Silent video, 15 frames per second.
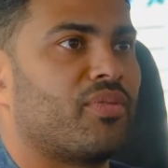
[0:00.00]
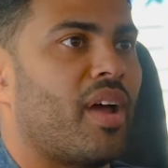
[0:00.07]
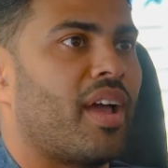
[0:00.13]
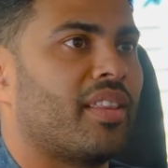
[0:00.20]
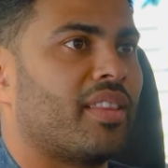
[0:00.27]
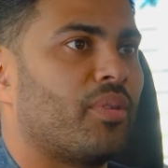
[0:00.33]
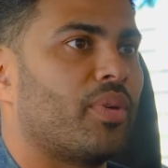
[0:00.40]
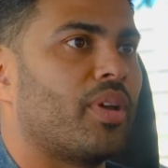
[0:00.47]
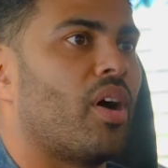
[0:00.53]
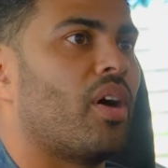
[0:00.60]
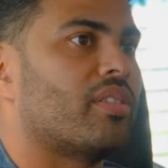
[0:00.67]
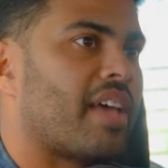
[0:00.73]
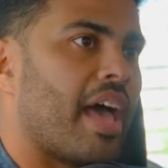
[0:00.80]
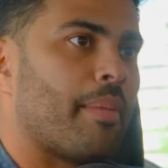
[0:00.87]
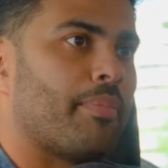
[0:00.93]
right, that we all
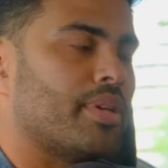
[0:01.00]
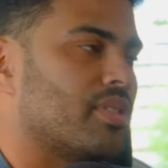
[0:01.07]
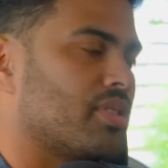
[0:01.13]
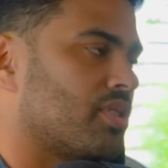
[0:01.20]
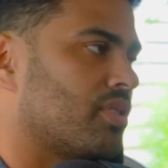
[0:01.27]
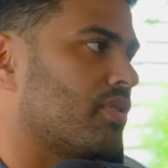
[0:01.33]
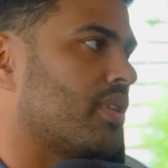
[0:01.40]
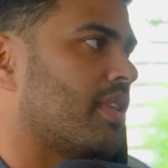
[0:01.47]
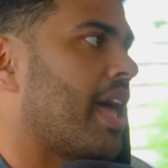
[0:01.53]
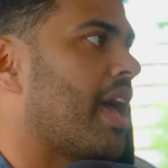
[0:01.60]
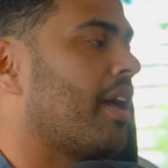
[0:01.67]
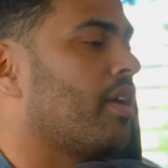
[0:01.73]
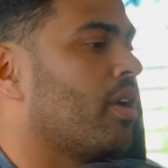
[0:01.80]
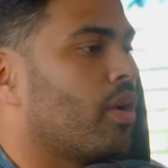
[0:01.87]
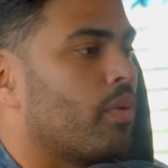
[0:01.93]
tap into, and
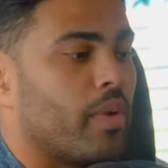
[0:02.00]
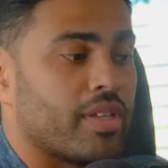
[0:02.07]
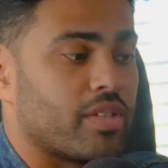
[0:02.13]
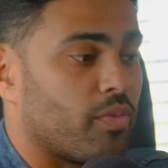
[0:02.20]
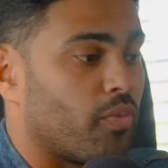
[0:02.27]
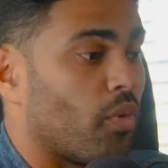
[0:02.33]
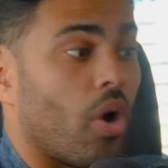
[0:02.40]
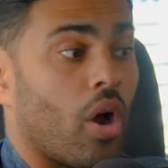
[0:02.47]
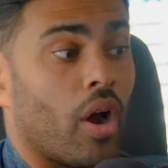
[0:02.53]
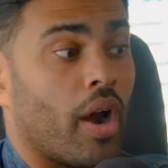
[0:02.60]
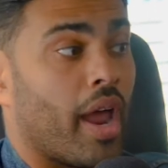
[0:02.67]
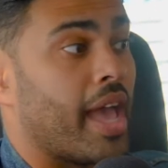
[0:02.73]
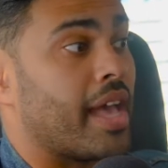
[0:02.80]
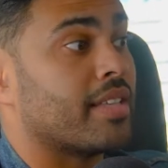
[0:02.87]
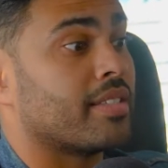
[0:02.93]
that reservoir
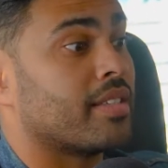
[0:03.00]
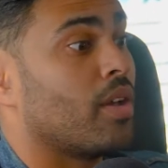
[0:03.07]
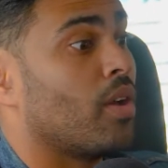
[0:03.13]
has